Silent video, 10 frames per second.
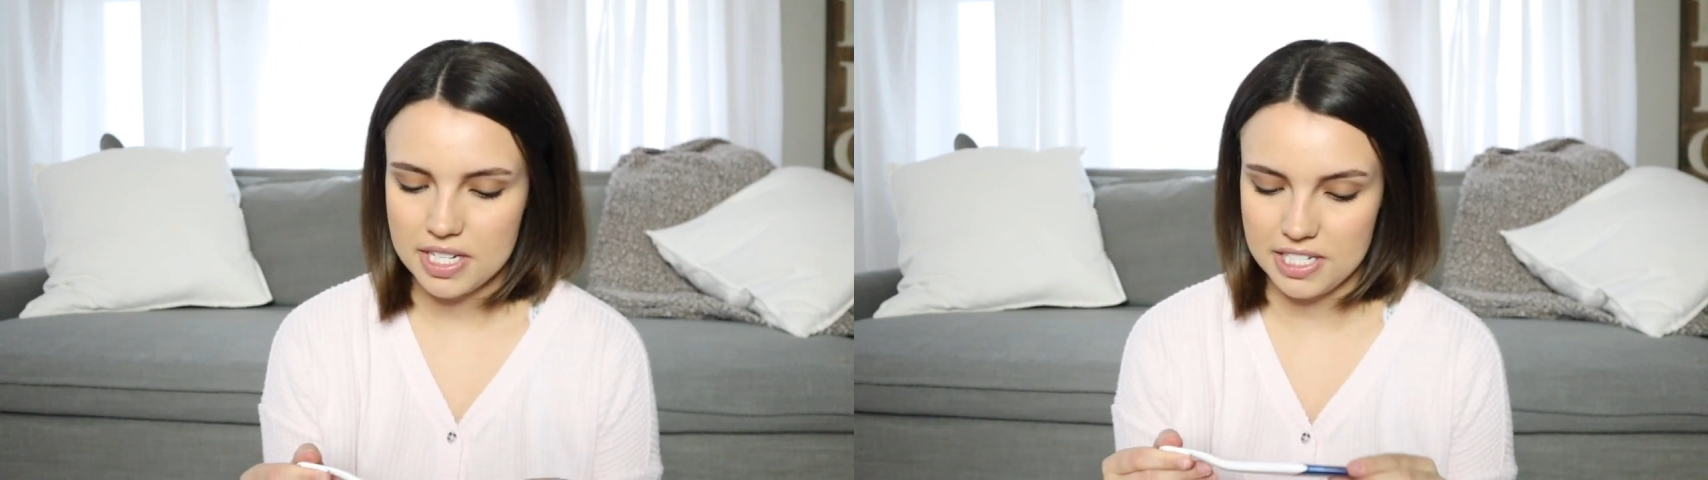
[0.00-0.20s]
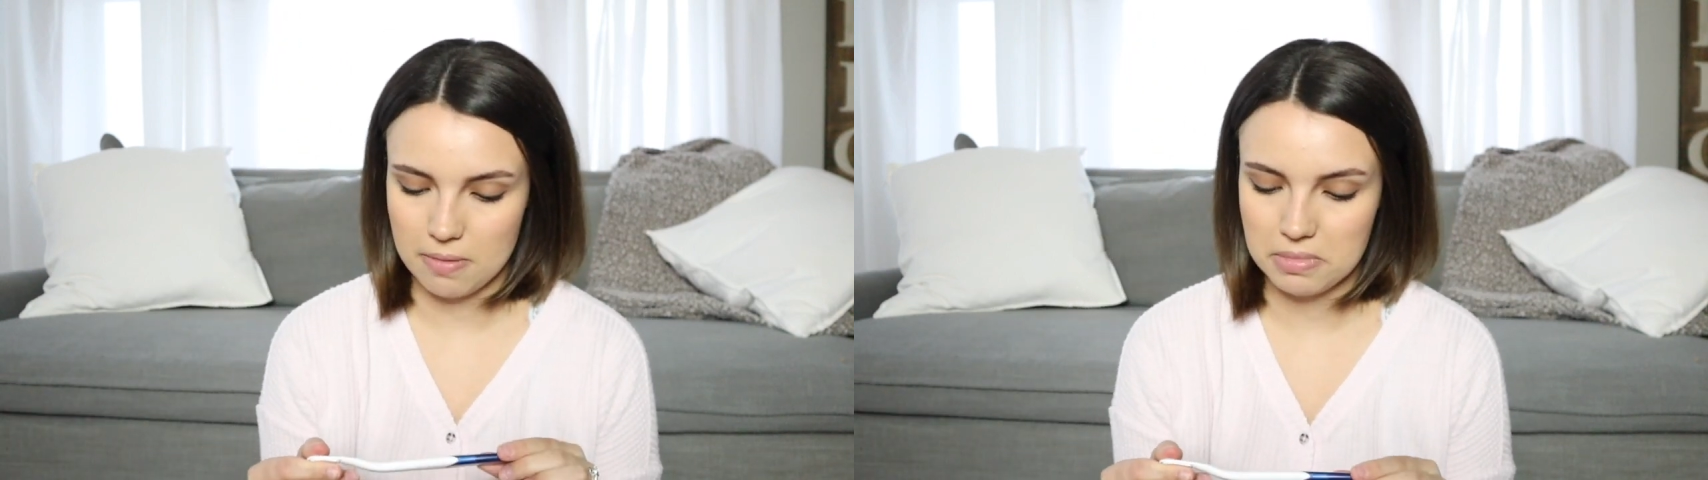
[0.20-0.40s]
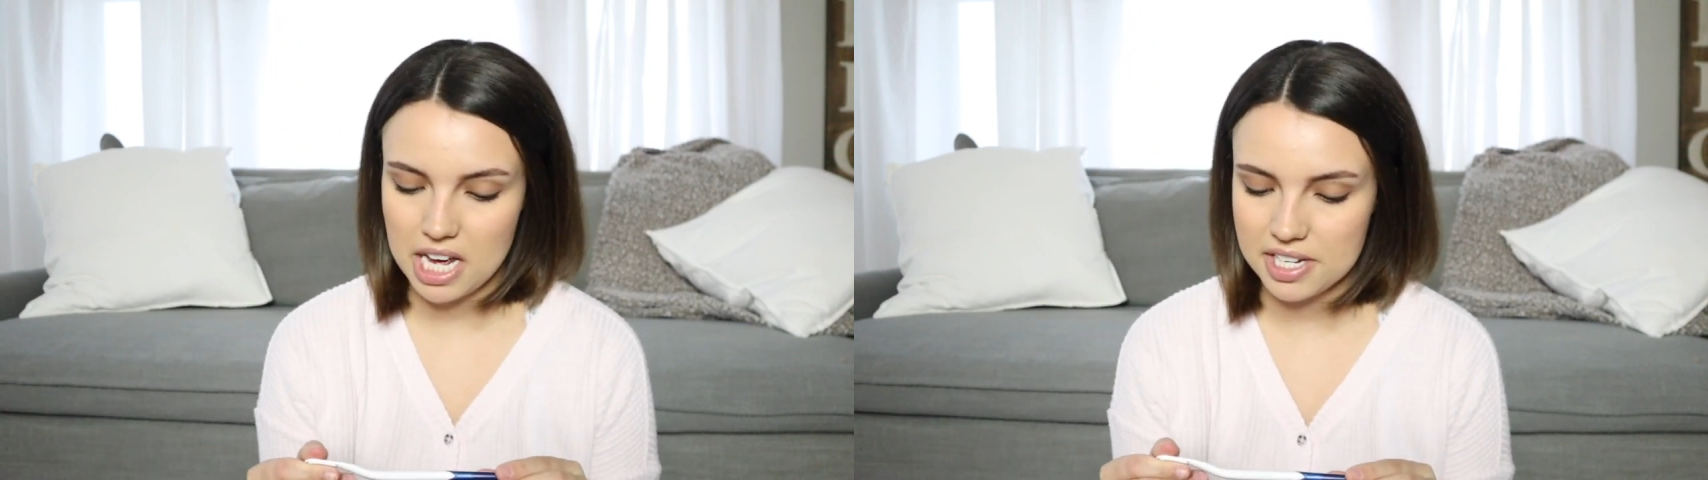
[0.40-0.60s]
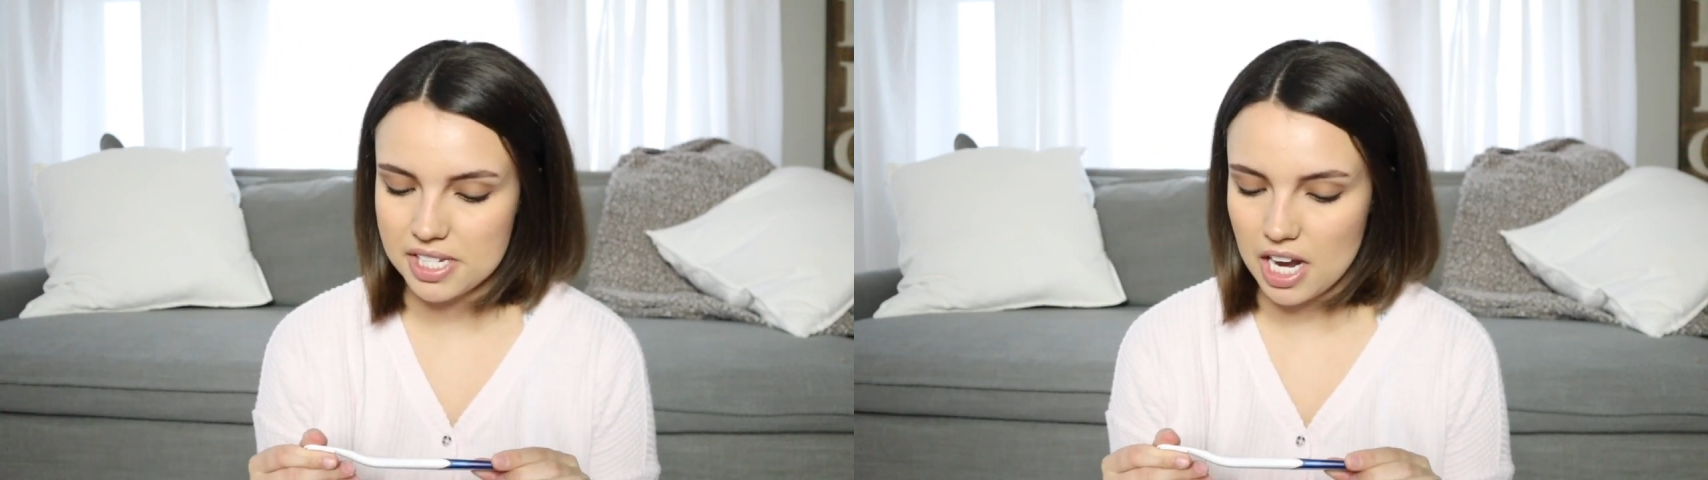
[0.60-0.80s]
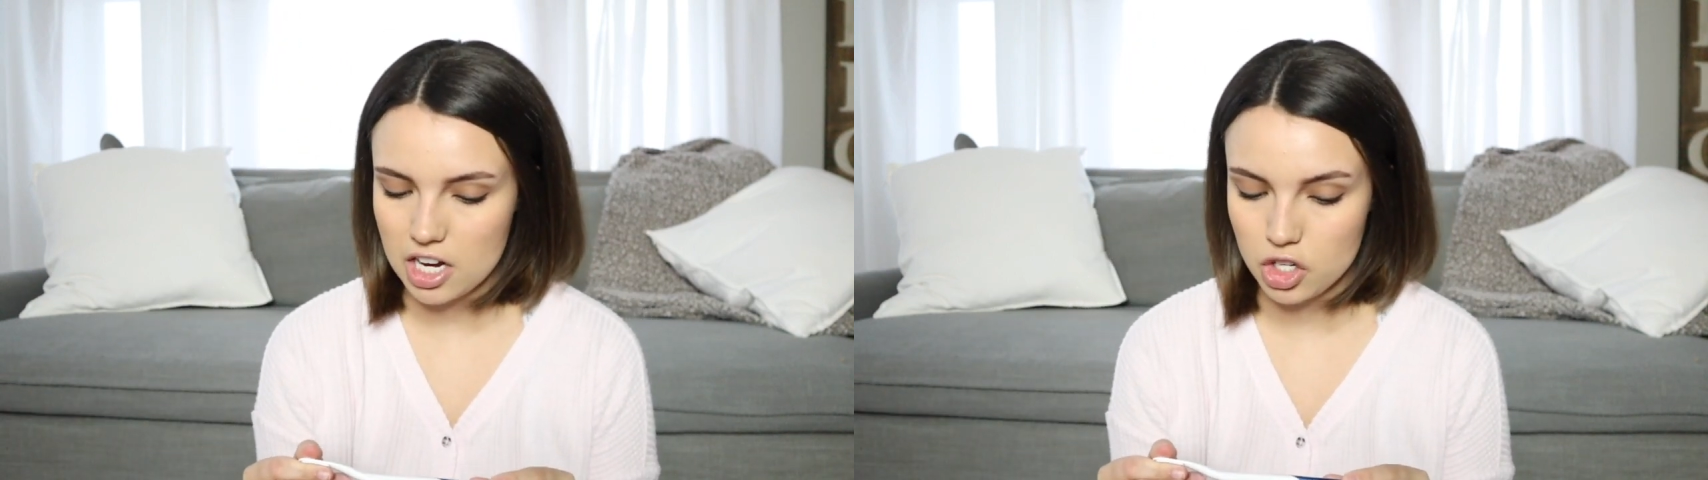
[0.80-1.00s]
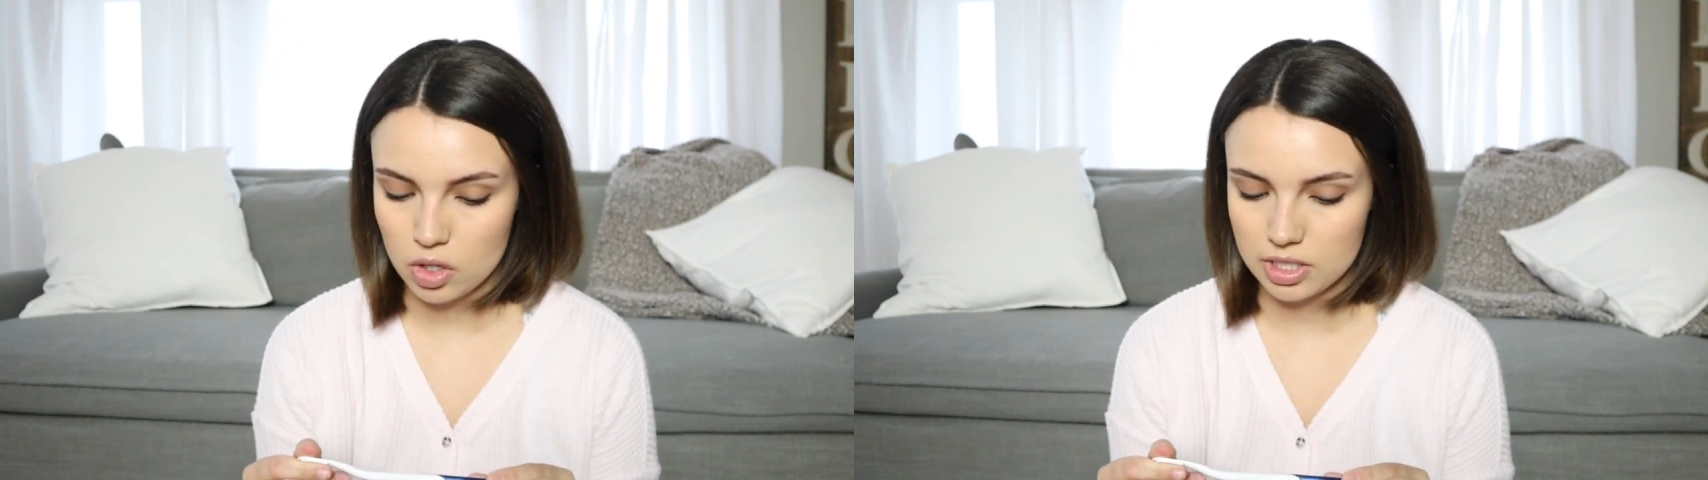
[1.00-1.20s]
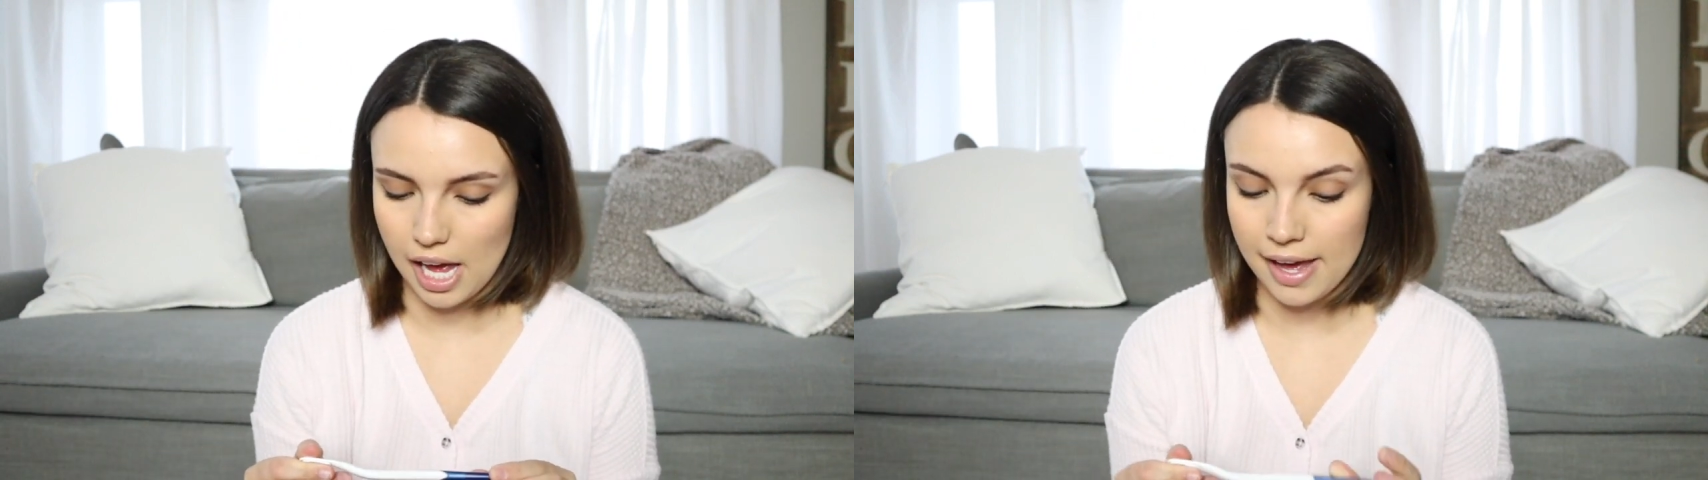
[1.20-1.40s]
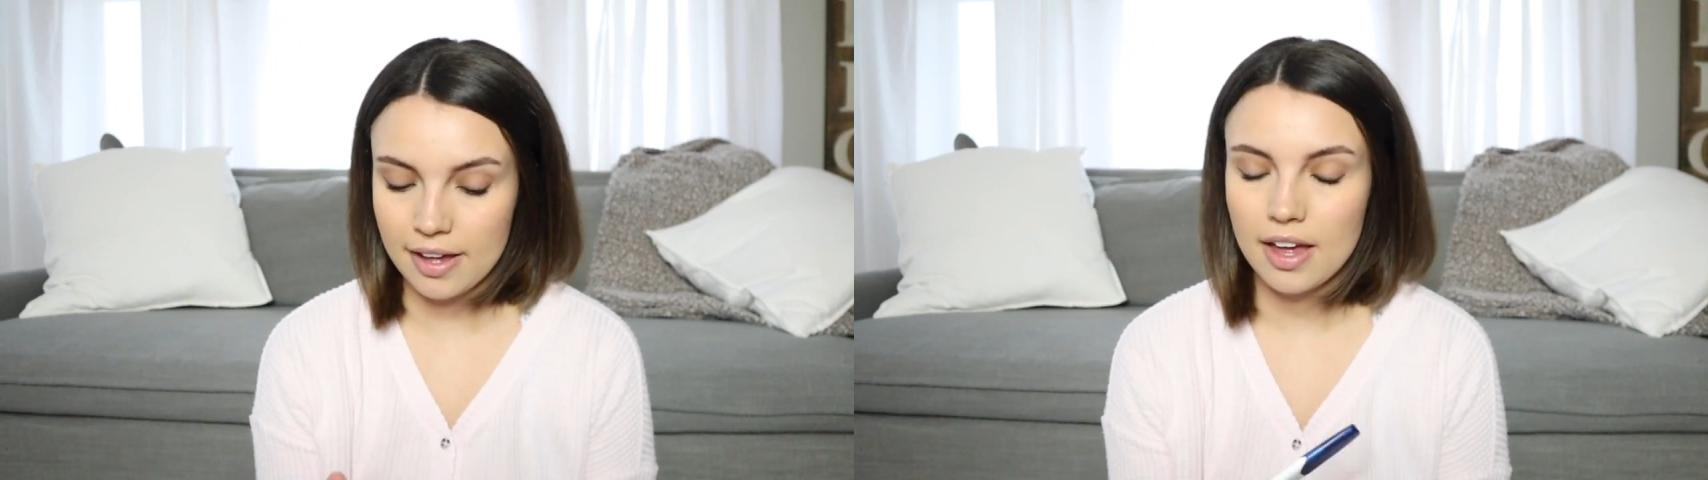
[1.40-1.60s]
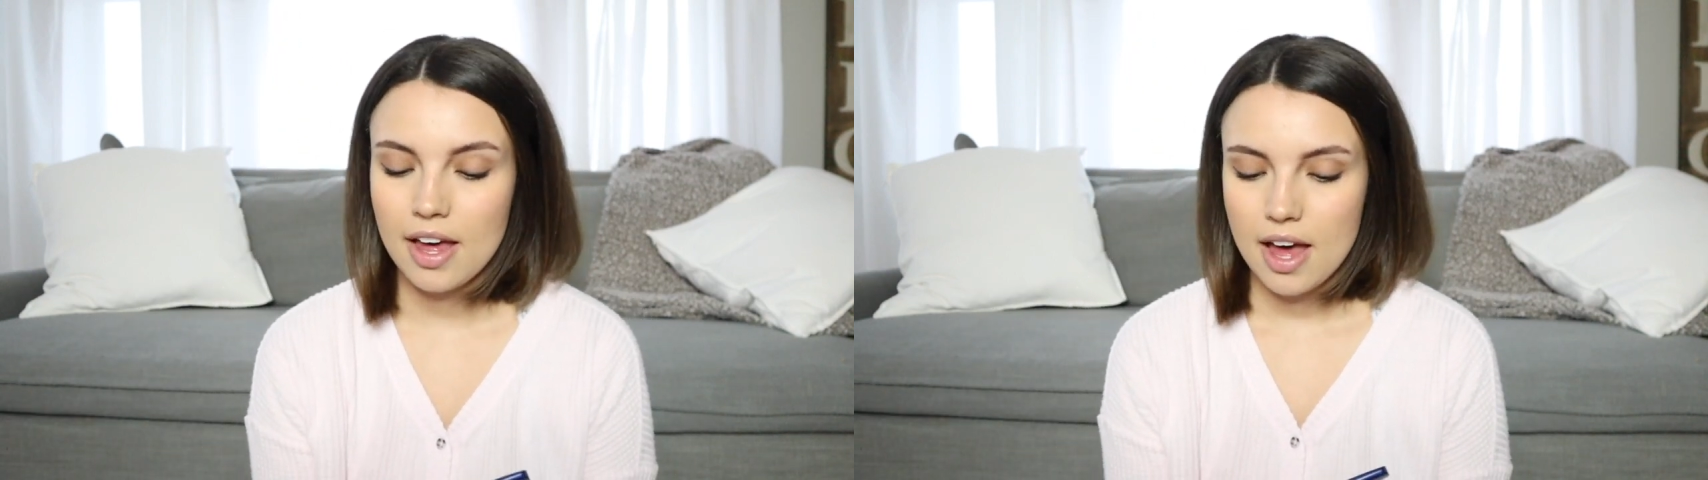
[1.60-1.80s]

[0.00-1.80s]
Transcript: some tests that I don't like.